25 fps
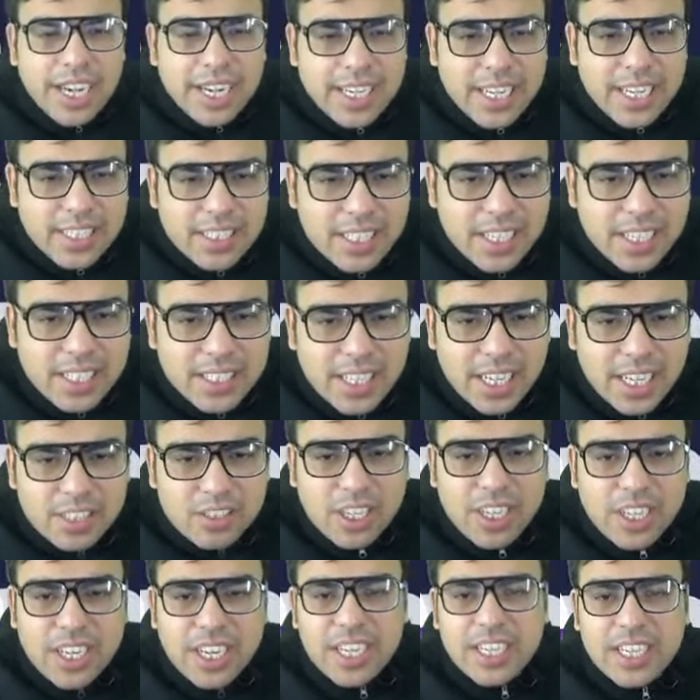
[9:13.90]
answer is
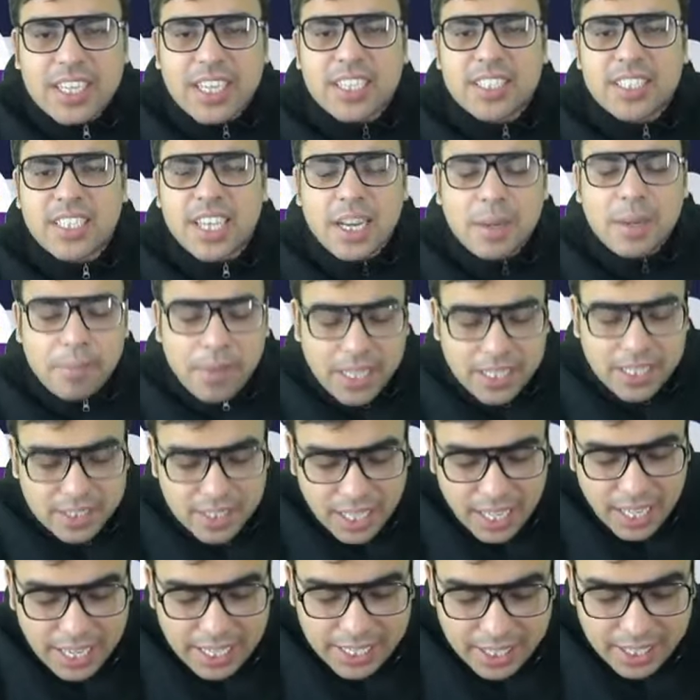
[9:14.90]
actually Richter scale. B is the
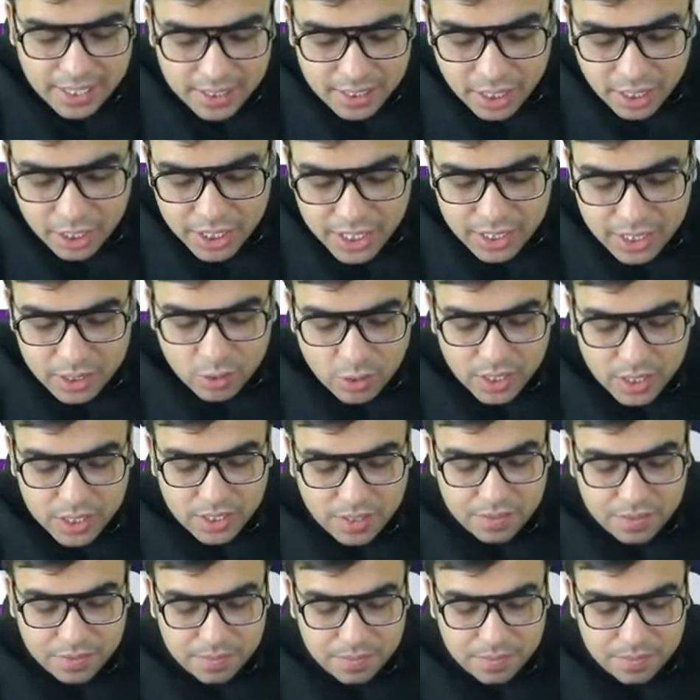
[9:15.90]
right answer to this question.